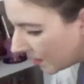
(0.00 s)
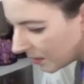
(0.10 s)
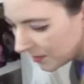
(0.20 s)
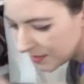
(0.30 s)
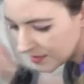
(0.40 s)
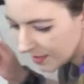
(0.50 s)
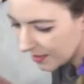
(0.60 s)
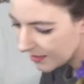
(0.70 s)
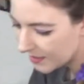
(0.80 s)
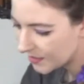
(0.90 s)
On this
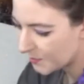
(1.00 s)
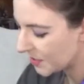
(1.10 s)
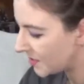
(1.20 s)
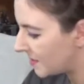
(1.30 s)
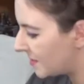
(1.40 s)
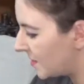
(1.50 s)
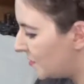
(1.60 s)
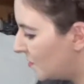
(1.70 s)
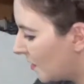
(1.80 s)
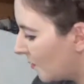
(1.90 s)
thing that expressly
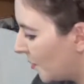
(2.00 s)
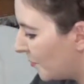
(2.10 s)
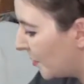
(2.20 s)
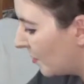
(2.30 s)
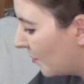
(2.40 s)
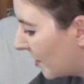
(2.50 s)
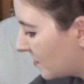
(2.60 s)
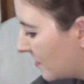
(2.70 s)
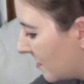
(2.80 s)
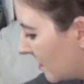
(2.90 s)
said, do not put big old
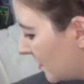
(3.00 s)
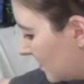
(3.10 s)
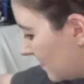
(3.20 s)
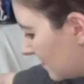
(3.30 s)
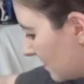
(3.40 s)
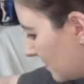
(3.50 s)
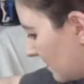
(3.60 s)
boxes on this.